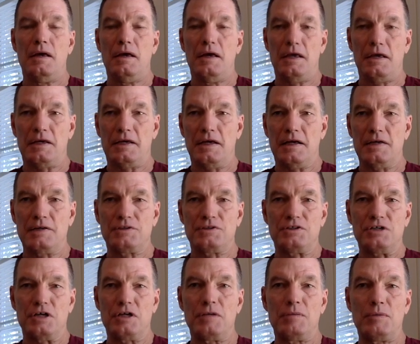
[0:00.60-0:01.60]
Hey guys,
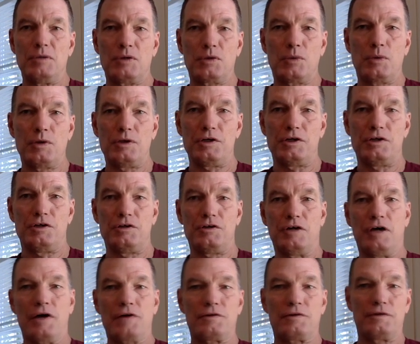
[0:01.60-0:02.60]
Johnny B. Quinn here,
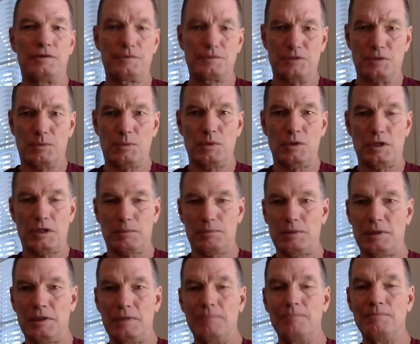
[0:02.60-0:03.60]
the author of Someone Like
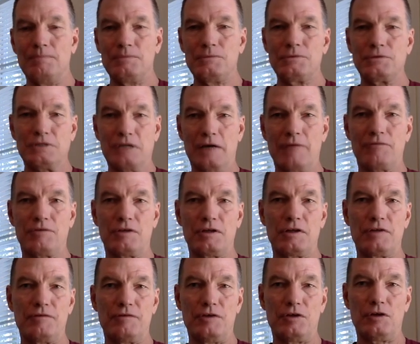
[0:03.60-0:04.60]
Me. Time for
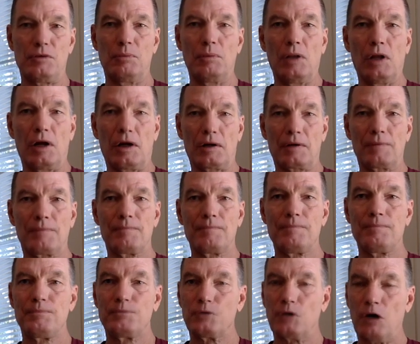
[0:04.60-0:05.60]
another video blog.
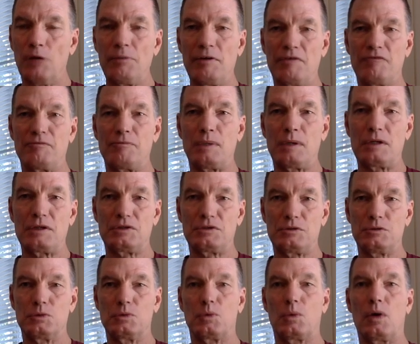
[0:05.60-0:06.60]
Hope everybody's
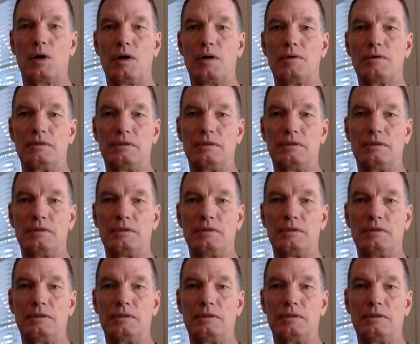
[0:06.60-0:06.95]
doing well.